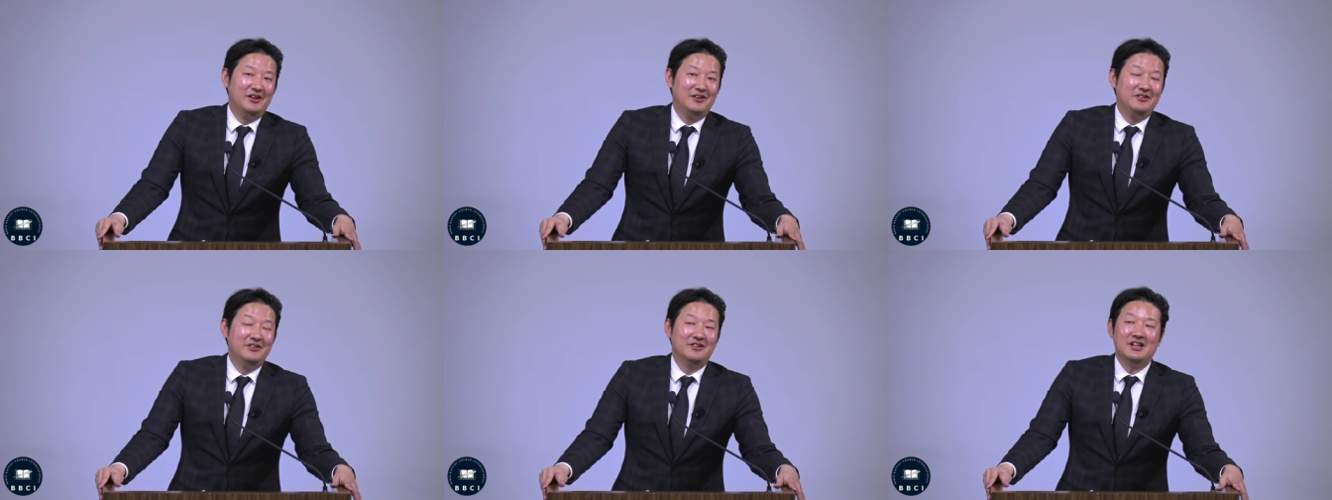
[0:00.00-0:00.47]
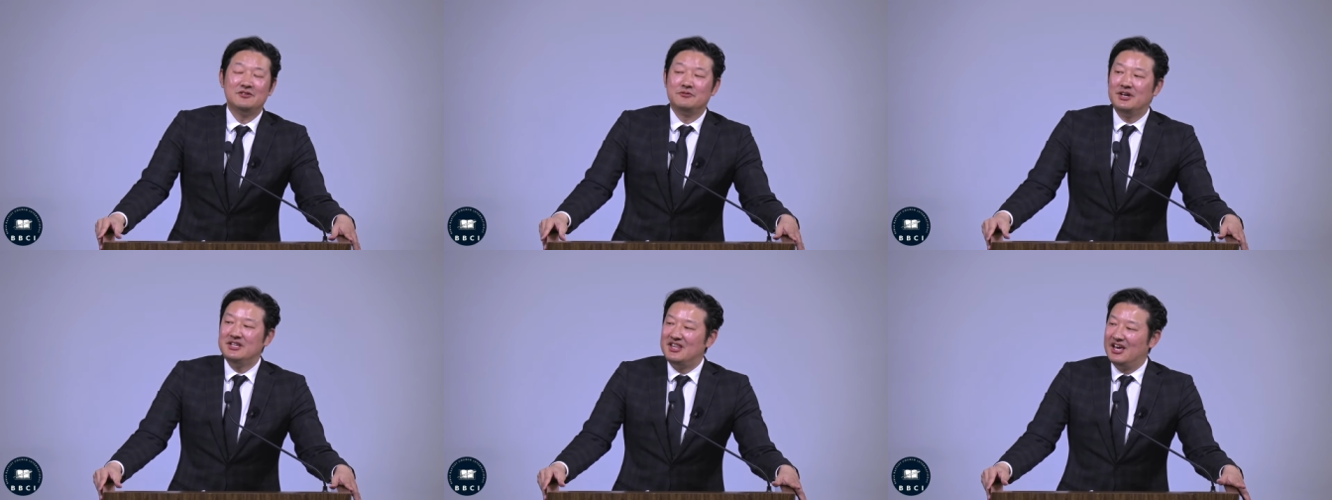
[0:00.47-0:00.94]
So that's
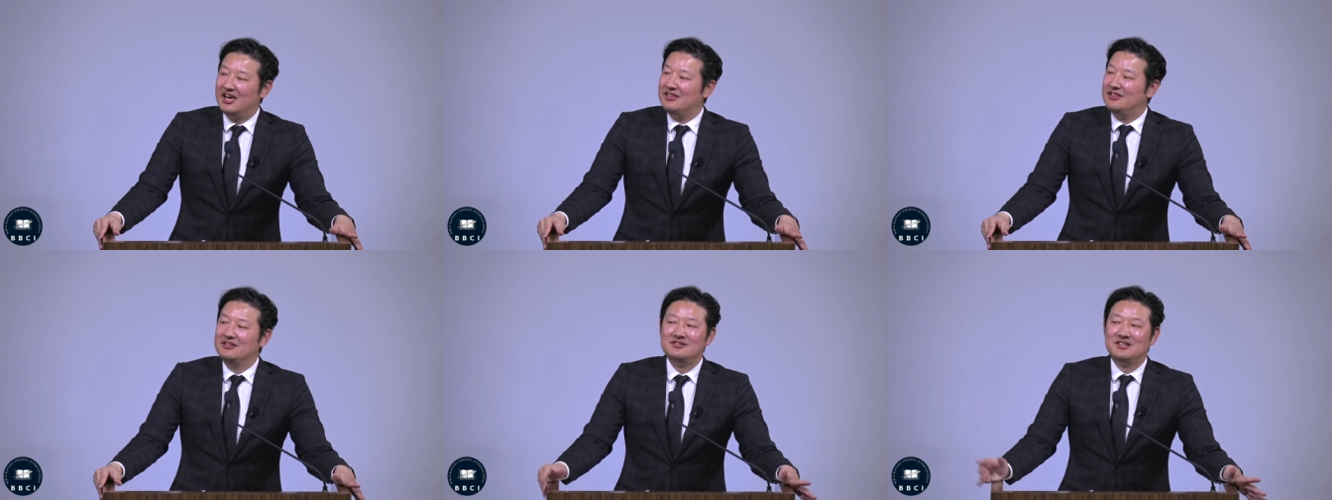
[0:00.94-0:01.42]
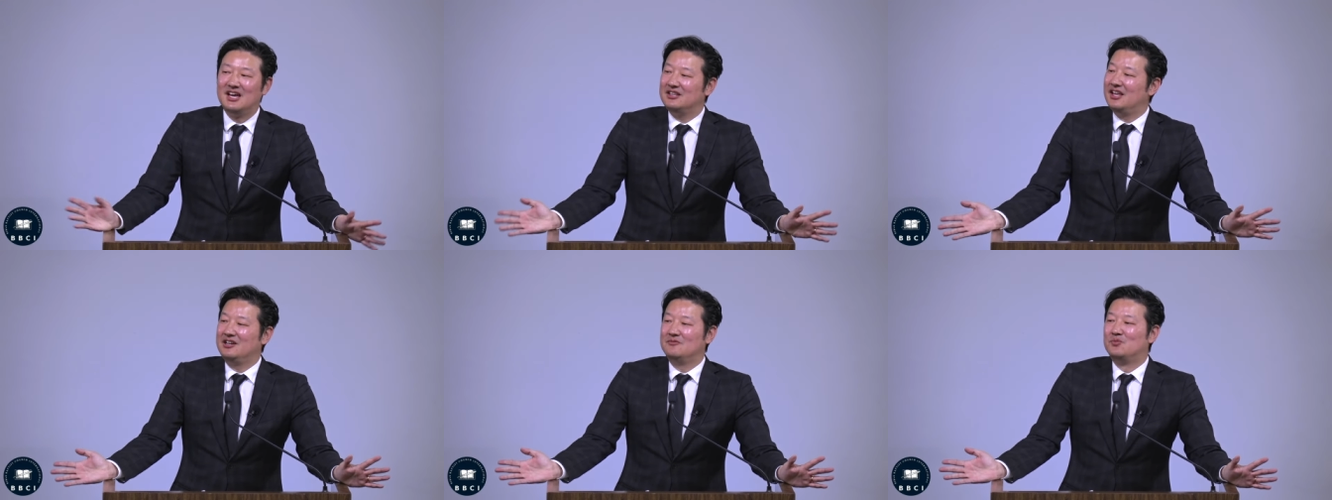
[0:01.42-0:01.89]
why death is not
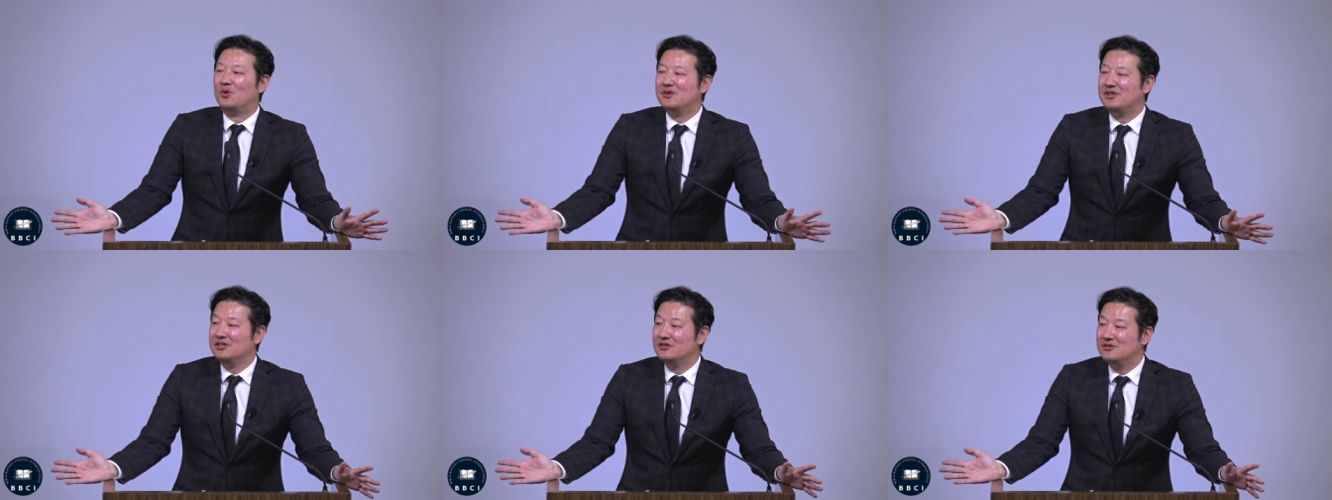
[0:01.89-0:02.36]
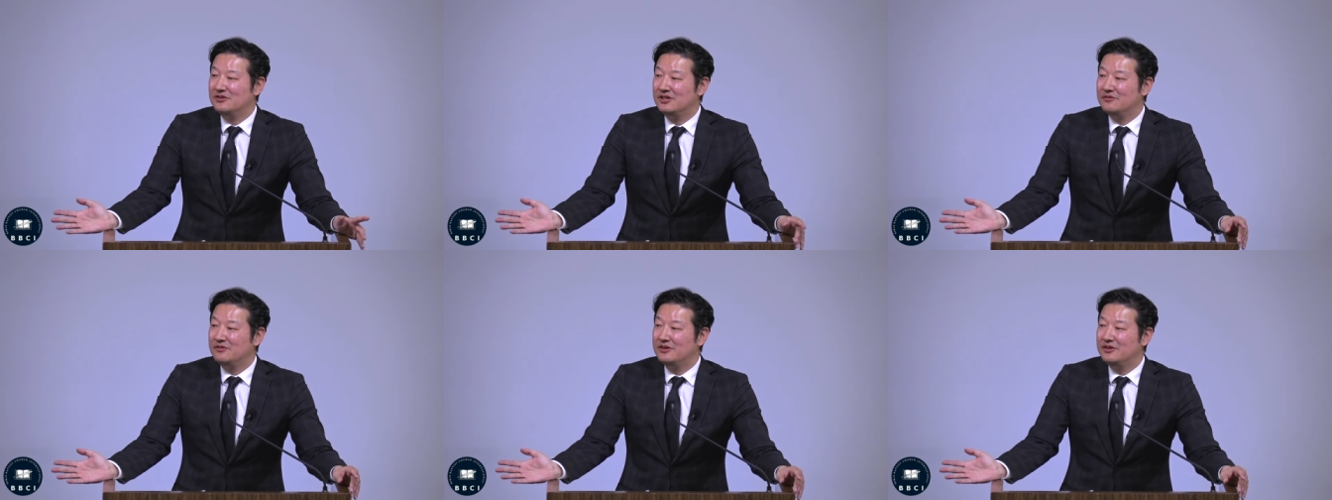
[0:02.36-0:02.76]
that important to them.